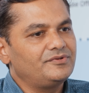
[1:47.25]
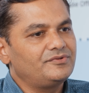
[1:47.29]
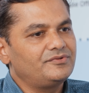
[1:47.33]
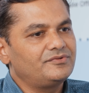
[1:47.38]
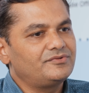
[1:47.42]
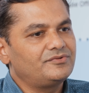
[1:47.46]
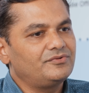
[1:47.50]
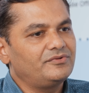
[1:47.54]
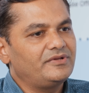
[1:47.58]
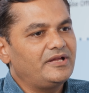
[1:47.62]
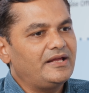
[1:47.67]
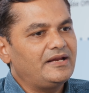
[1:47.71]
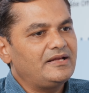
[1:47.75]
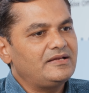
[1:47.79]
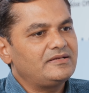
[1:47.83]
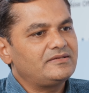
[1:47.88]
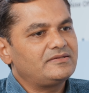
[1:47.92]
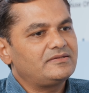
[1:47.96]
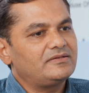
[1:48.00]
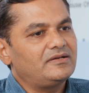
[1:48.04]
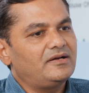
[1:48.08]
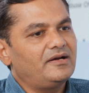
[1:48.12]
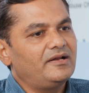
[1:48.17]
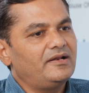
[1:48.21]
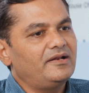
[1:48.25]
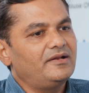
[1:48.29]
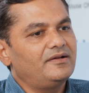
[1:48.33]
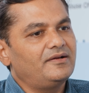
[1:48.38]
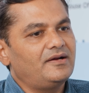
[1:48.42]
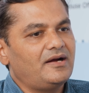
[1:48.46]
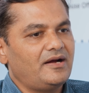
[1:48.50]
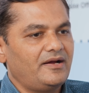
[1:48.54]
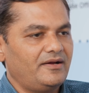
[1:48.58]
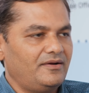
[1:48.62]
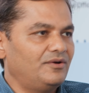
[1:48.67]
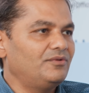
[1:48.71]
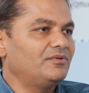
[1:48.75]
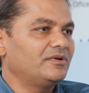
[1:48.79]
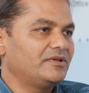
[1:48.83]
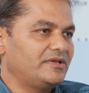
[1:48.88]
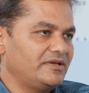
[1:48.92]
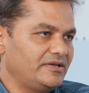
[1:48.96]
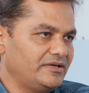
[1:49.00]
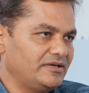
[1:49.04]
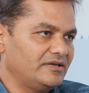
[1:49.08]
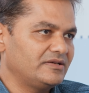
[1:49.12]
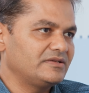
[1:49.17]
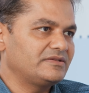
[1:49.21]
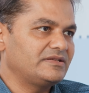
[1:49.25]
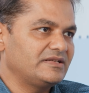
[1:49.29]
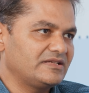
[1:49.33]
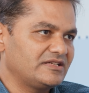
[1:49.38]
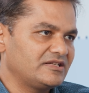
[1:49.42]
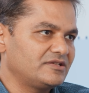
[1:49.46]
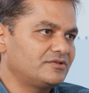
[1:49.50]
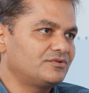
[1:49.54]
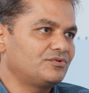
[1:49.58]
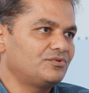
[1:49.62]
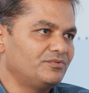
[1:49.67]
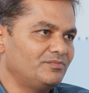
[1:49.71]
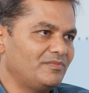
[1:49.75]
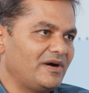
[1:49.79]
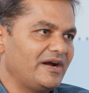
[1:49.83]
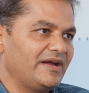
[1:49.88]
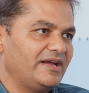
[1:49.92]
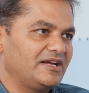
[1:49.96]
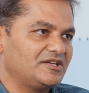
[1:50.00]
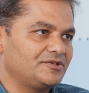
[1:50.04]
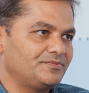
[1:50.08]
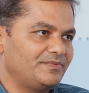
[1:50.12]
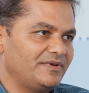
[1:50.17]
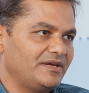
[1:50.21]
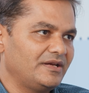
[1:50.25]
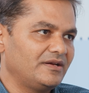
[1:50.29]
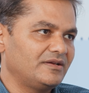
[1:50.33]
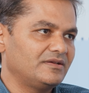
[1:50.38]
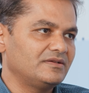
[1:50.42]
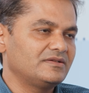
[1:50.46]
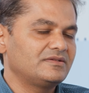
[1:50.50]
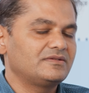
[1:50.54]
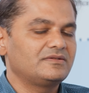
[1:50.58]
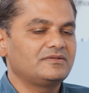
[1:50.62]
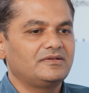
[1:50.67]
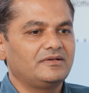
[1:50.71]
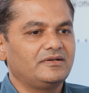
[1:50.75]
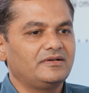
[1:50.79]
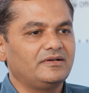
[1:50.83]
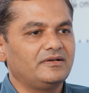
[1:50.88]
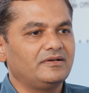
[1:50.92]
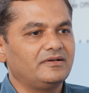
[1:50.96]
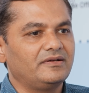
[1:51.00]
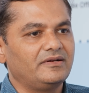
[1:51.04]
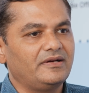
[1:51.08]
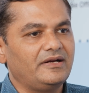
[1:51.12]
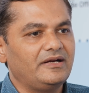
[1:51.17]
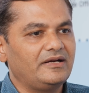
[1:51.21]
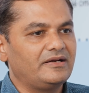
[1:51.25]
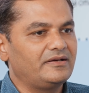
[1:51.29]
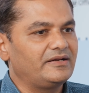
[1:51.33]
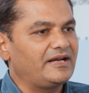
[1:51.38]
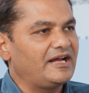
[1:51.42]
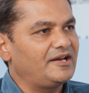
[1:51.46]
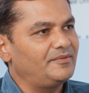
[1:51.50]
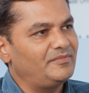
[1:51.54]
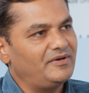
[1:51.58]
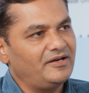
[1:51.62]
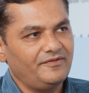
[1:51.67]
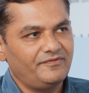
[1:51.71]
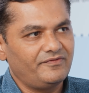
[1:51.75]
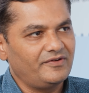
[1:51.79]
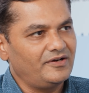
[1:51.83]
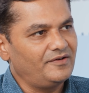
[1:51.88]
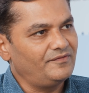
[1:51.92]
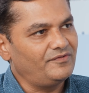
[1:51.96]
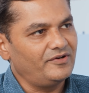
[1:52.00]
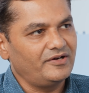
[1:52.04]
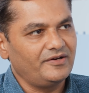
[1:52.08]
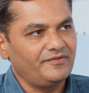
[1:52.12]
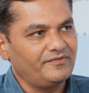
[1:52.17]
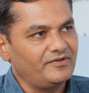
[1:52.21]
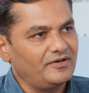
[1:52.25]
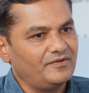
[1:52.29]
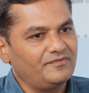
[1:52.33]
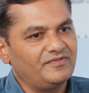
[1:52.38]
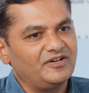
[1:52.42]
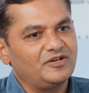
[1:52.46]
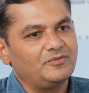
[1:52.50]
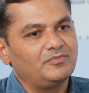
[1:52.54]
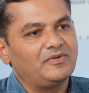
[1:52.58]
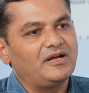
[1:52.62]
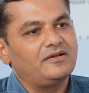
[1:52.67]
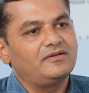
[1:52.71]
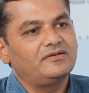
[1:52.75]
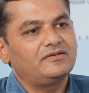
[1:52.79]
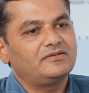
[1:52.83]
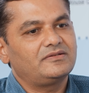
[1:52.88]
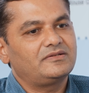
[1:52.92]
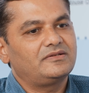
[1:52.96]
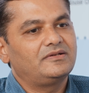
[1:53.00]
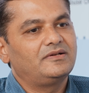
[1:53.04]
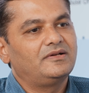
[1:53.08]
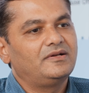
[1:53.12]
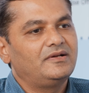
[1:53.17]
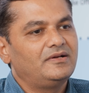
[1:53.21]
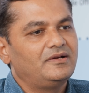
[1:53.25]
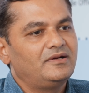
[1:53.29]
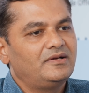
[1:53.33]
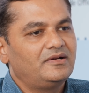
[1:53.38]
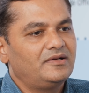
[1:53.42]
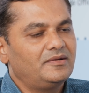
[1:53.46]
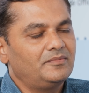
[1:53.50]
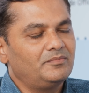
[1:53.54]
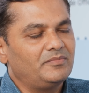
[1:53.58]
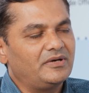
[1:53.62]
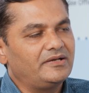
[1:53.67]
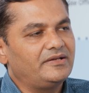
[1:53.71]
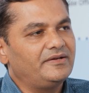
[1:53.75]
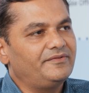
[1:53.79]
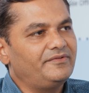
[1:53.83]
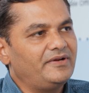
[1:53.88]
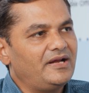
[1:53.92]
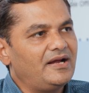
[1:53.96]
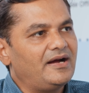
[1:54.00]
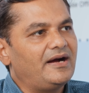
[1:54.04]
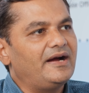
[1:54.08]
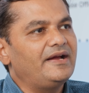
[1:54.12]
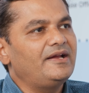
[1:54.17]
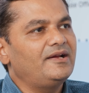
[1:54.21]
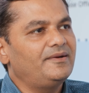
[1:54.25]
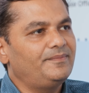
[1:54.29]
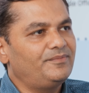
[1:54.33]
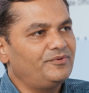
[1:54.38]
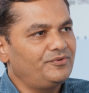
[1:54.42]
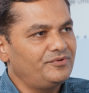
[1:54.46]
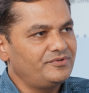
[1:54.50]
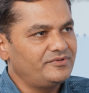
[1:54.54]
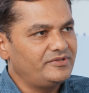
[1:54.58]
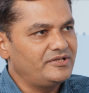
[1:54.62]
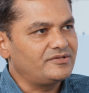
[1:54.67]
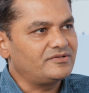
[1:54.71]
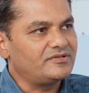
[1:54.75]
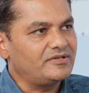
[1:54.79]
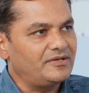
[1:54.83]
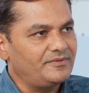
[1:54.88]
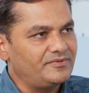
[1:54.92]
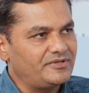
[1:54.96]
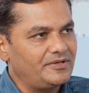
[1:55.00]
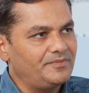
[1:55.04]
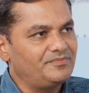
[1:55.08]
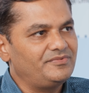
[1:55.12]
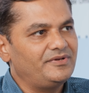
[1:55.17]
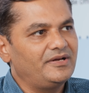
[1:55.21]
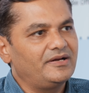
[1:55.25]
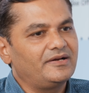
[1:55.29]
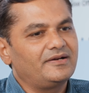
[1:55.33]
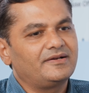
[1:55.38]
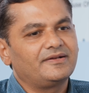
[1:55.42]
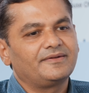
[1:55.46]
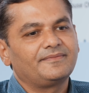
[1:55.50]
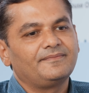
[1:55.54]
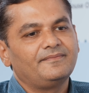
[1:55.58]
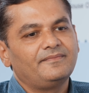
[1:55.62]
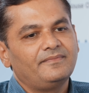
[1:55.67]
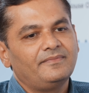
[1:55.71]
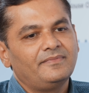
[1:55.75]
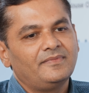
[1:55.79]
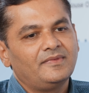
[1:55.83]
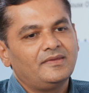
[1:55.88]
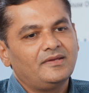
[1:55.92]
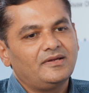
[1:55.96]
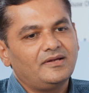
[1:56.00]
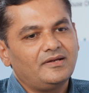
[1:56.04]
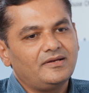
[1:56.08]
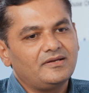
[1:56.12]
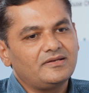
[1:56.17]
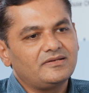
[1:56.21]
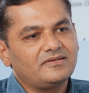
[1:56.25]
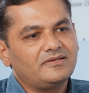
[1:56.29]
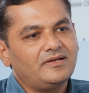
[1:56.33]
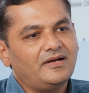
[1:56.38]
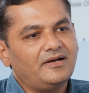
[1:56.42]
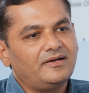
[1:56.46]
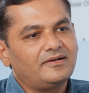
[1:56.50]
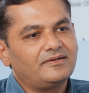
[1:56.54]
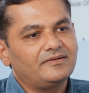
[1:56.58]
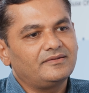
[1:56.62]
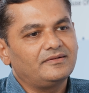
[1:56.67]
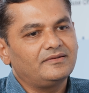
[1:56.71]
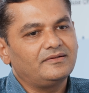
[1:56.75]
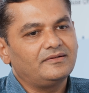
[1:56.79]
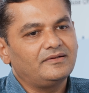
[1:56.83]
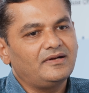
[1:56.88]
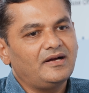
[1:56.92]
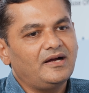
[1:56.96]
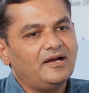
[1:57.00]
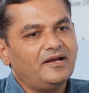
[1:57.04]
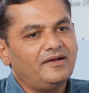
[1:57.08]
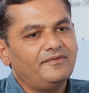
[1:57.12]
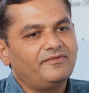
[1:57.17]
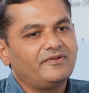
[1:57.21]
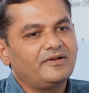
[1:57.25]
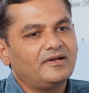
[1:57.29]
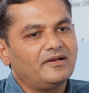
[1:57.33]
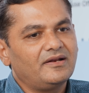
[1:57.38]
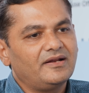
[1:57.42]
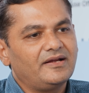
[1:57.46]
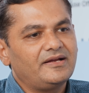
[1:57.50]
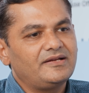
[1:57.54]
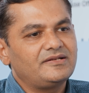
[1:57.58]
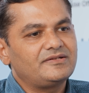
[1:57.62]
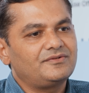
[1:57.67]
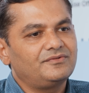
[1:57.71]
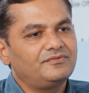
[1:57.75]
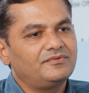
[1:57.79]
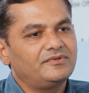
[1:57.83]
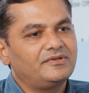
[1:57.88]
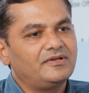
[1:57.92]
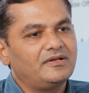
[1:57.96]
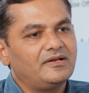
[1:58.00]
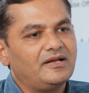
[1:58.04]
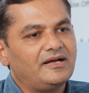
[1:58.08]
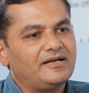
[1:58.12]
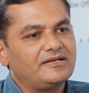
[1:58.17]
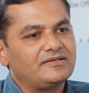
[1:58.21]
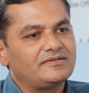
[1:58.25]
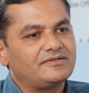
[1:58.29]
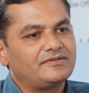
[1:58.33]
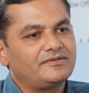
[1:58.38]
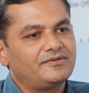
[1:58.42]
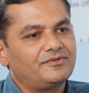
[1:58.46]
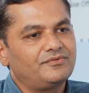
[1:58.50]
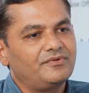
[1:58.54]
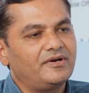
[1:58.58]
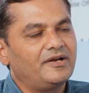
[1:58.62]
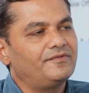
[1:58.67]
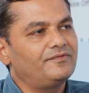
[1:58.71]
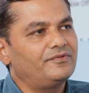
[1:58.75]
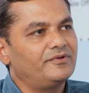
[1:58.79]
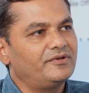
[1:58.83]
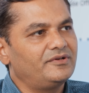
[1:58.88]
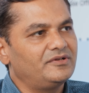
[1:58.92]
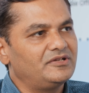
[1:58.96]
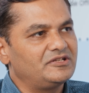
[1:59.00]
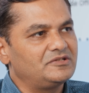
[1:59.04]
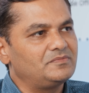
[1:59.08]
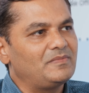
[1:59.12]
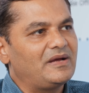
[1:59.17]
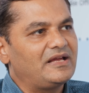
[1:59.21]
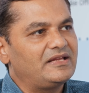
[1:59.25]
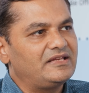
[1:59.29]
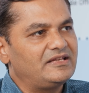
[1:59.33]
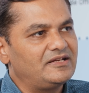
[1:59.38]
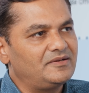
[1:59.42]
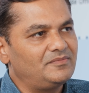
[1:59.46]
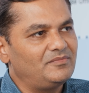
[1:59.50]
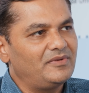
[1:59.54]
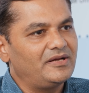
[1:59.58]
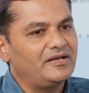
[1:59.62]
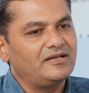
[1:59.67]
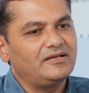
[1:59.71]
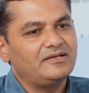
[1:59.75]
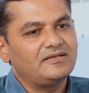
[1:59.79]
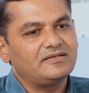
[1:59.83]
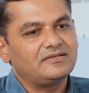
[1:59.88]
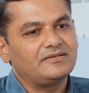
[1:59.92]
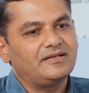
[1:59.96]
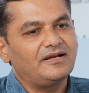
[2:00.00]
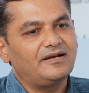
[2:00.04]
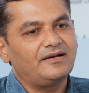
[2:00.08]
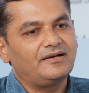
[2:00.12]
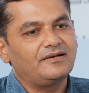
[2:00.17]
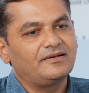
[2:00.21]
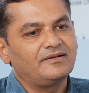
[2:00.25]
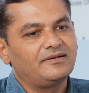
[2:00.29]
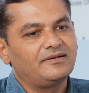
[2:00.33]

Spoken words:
So there is, over the years, this is through my experience, it can be different for different fund managers. But the way I approach this subject is that I have realized over the last 24 years managing money is that